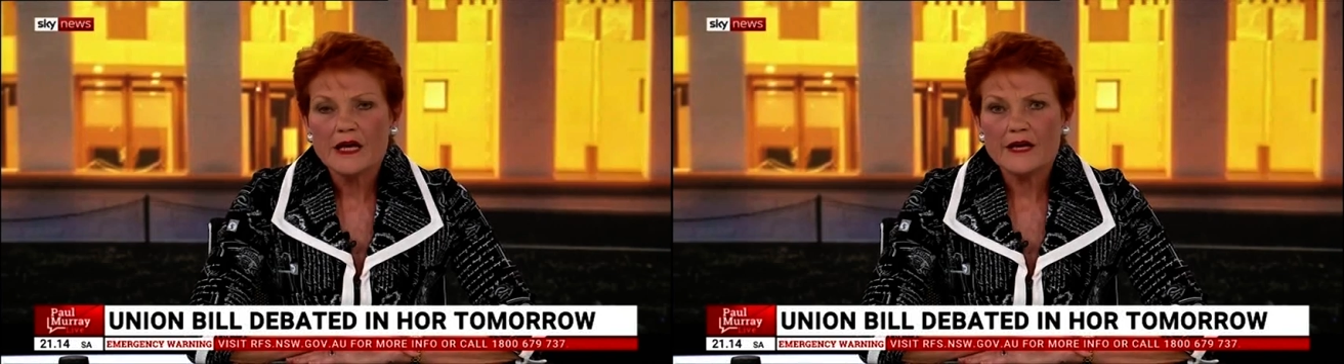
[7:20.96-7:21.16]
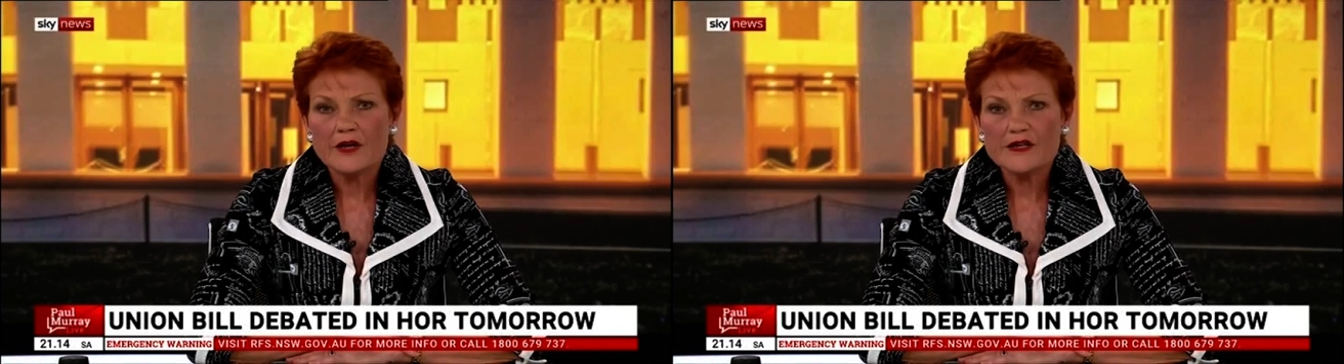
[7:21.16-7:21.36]

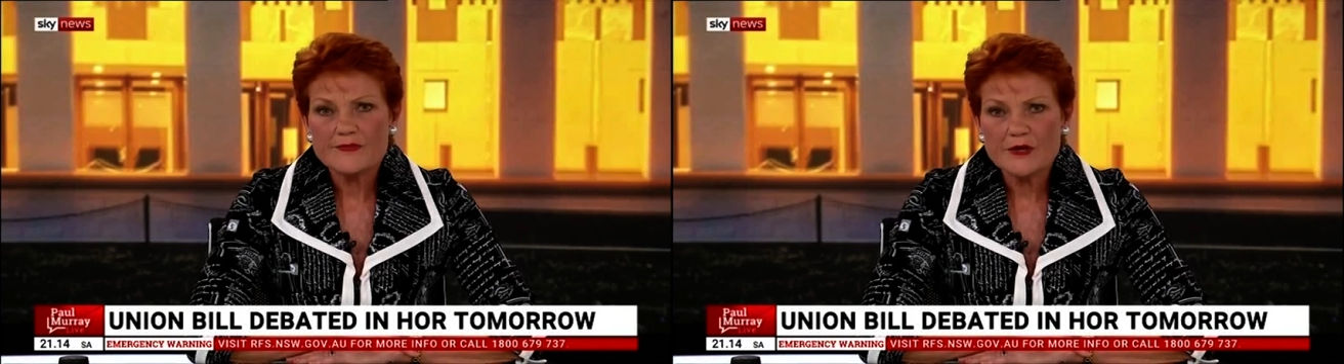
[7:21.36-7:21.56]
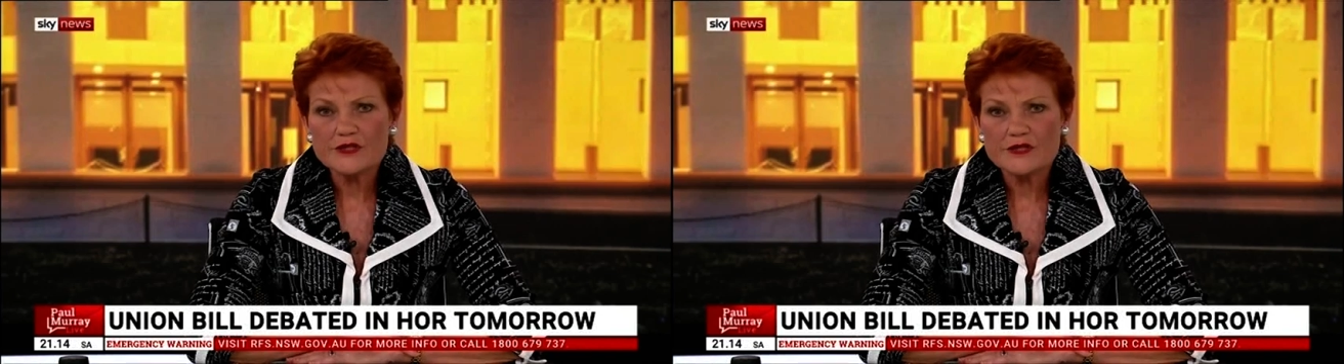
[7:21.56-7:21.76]
and I
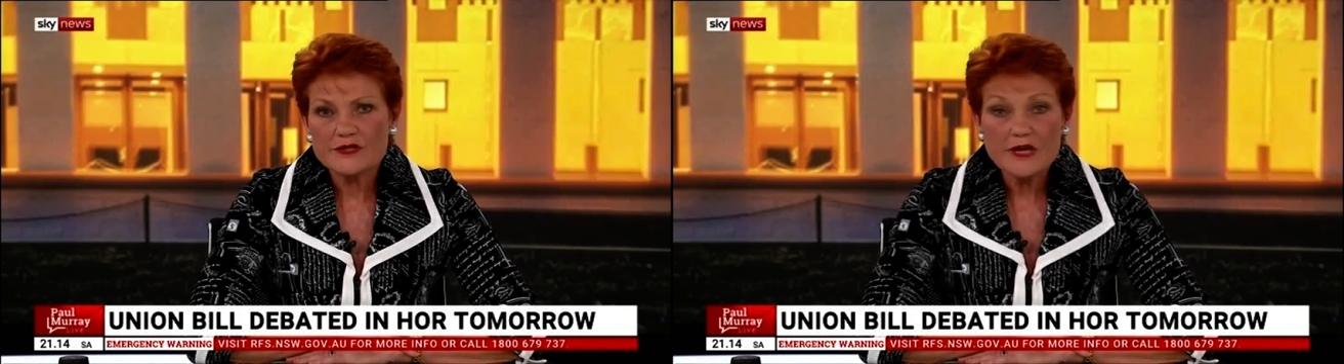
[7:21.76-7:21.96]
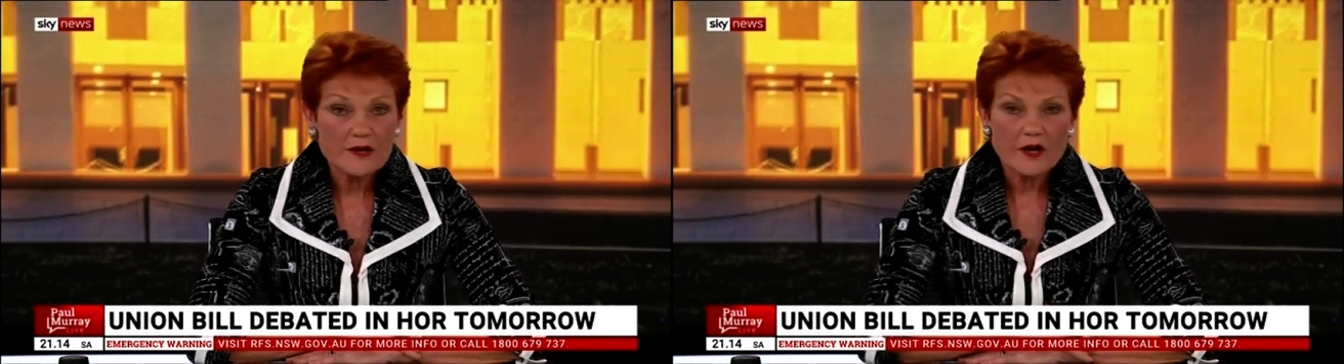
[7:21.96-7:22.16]

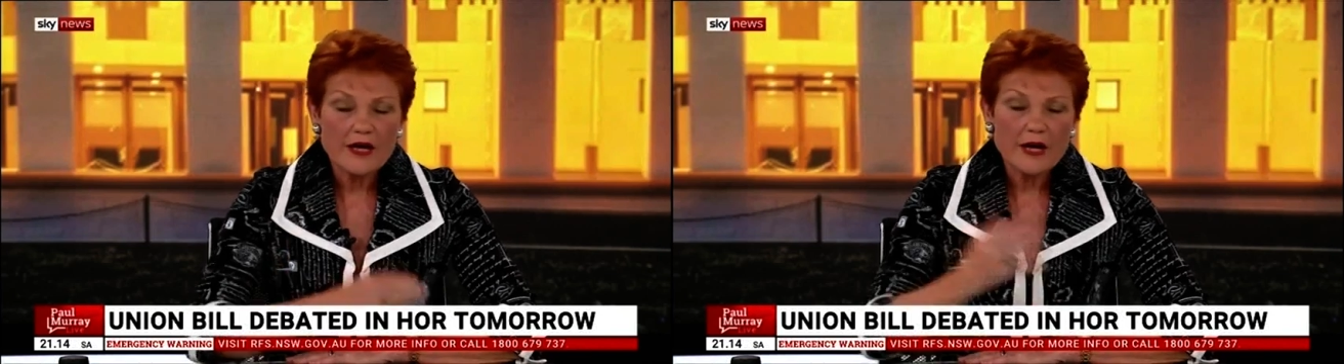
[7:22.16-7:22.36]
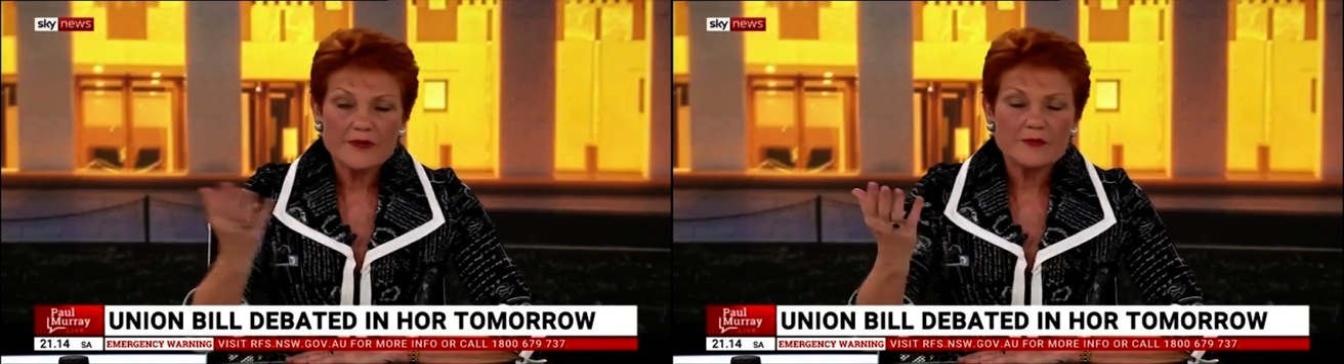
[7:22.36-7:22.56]

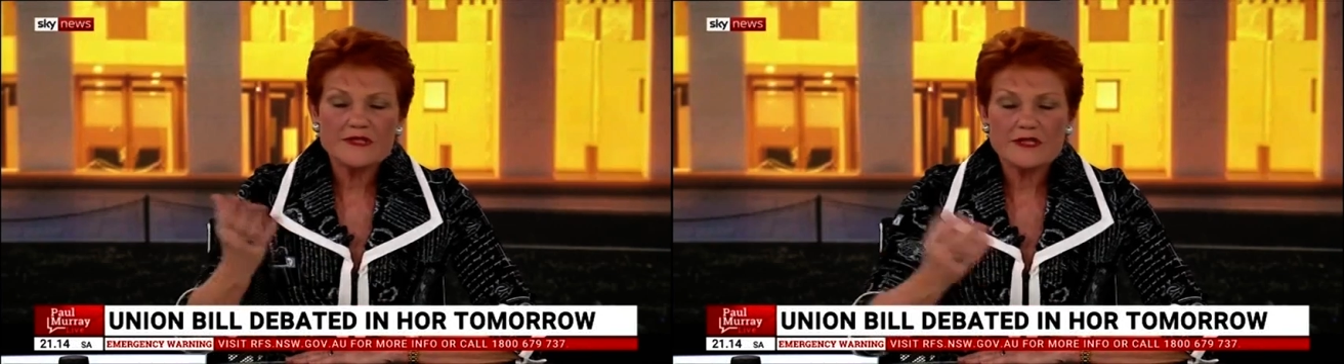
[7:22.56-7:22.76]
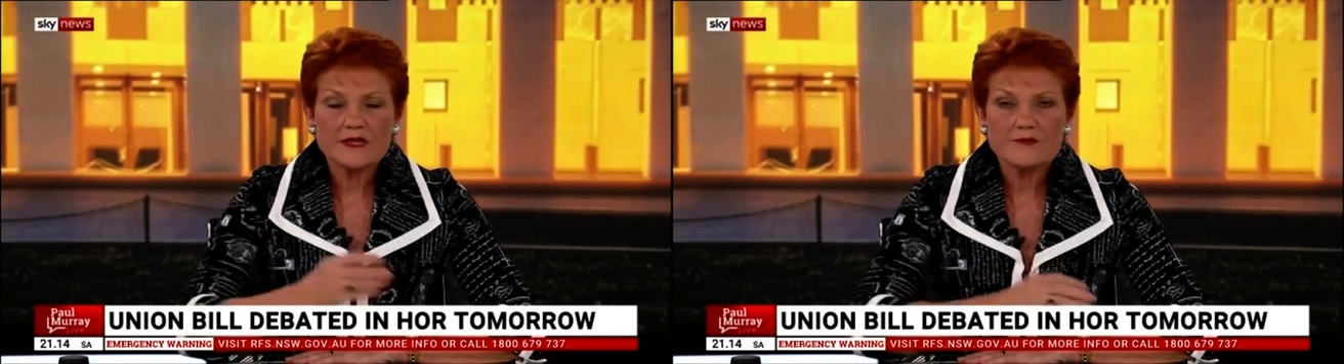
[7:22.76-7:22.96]
happened to
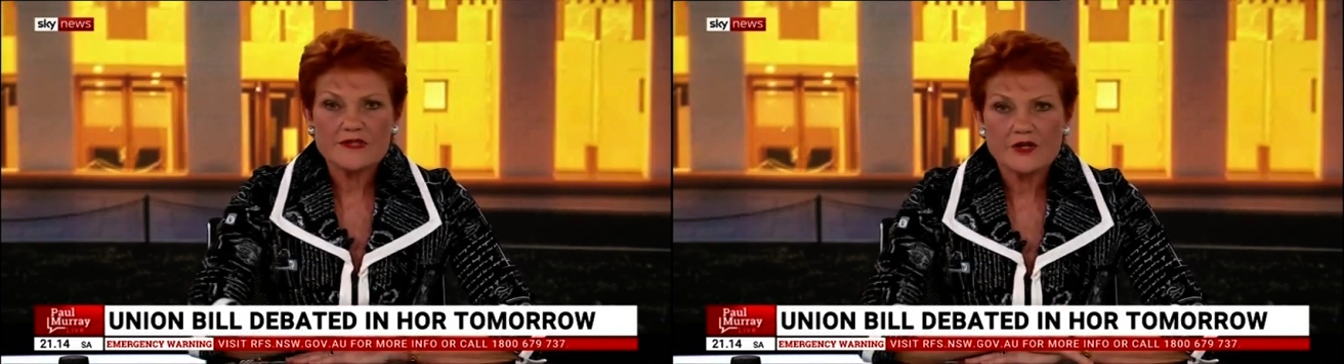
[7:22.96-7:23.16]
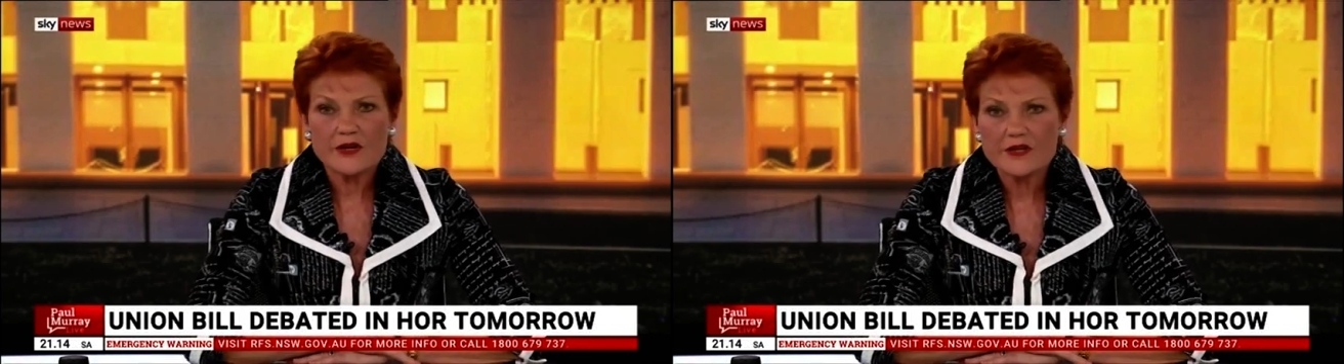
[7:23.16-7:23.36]
be sitting beside